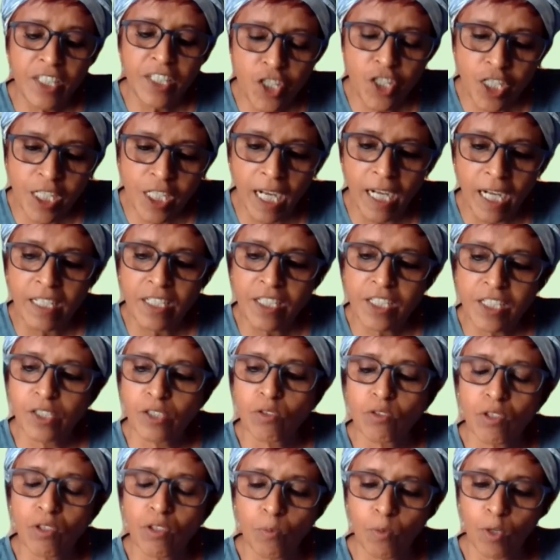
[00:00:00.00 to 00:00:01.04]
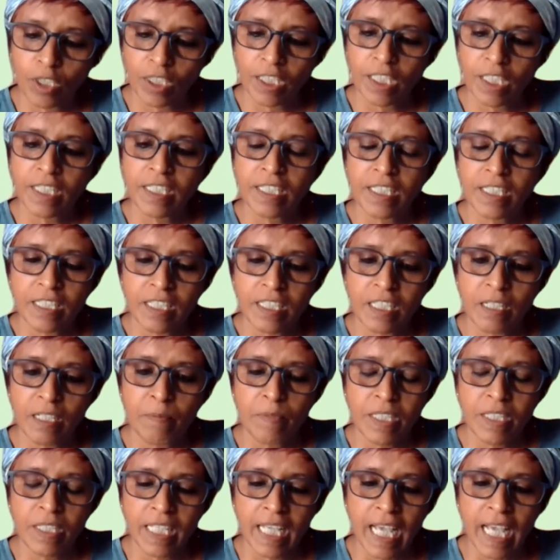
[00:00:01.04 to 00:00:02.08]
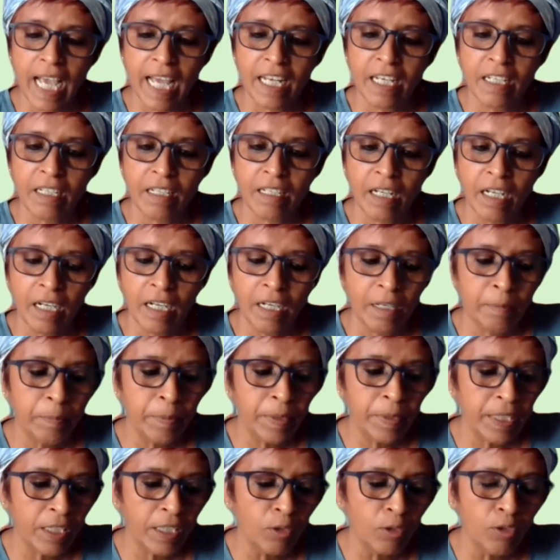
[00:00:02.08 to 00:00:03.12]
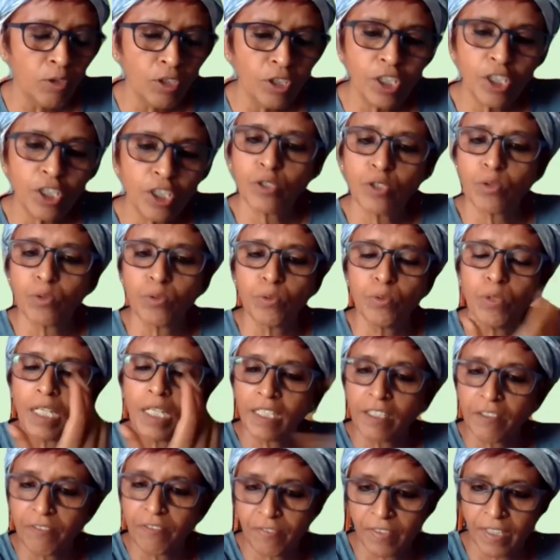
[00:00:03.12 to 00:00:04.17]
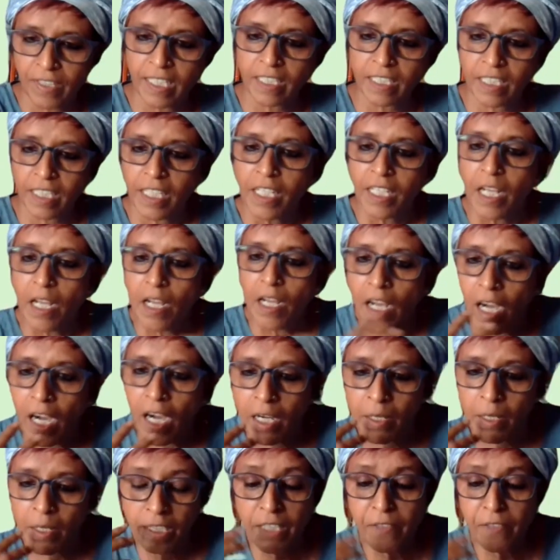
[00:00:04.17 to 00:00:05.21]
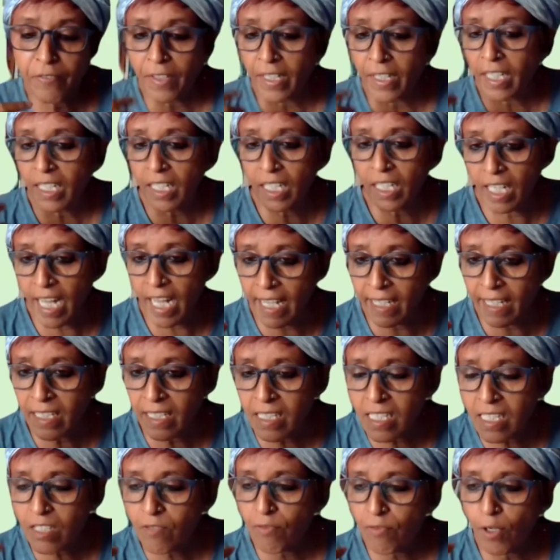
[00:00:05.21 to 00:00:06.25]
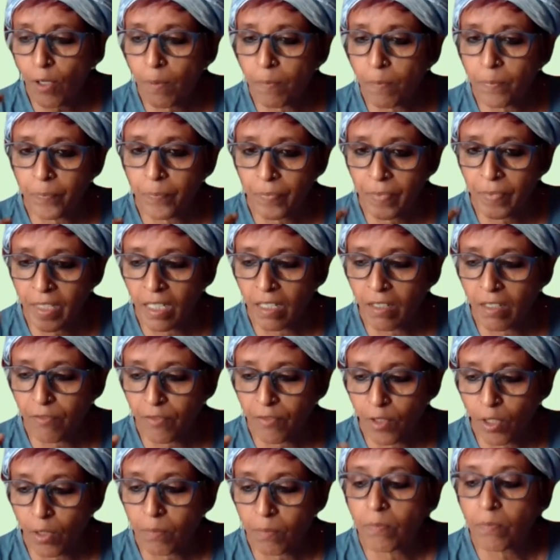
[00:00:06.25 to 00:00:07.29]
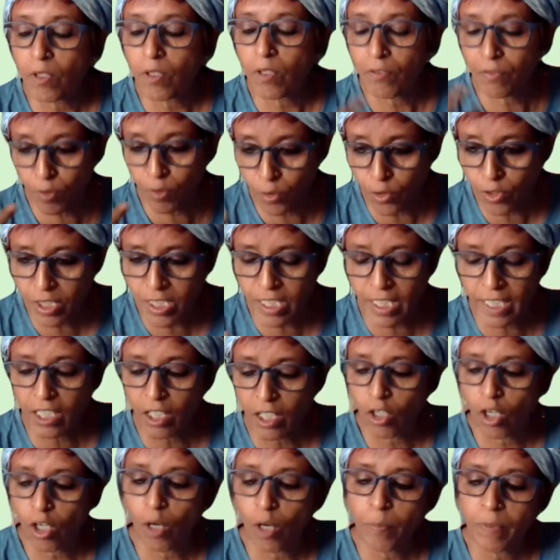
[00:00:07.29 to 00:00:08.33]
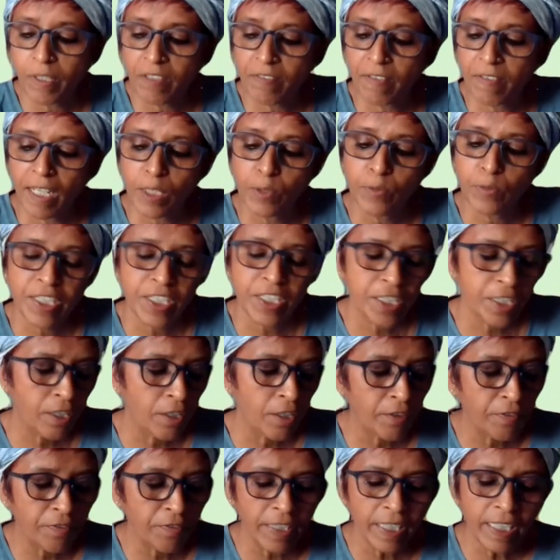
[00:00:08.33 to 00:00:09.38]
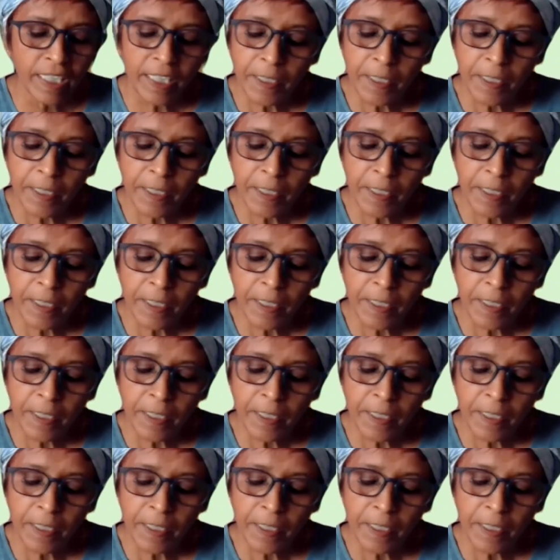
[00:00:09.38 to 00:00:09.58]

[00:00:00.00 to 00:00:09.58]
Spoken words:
discharge into the water systems can be looked through a different lens from of course the economic valuation of